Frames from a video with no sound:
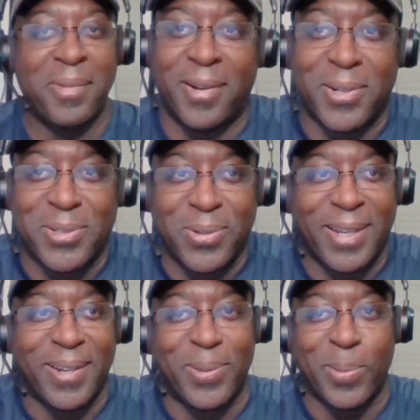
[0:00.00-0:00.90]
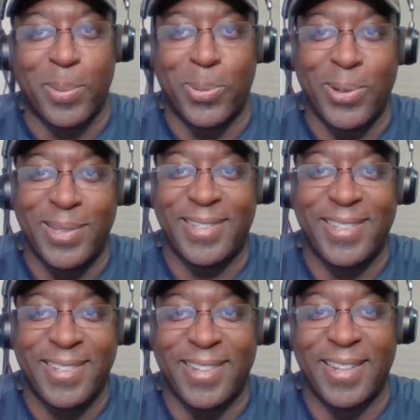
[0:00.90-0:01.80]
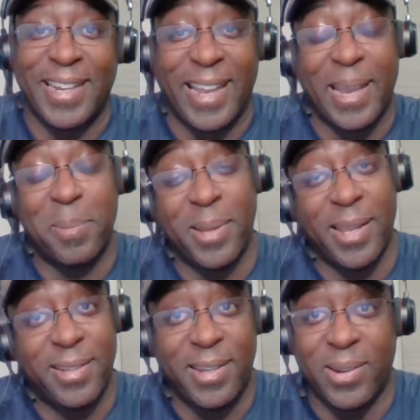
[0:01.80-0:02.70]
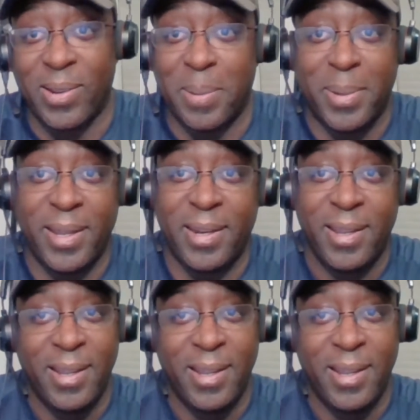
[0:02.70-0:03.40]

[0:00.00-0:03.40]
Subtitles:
Arsenal got 3 points in a game that's, you know, coming in.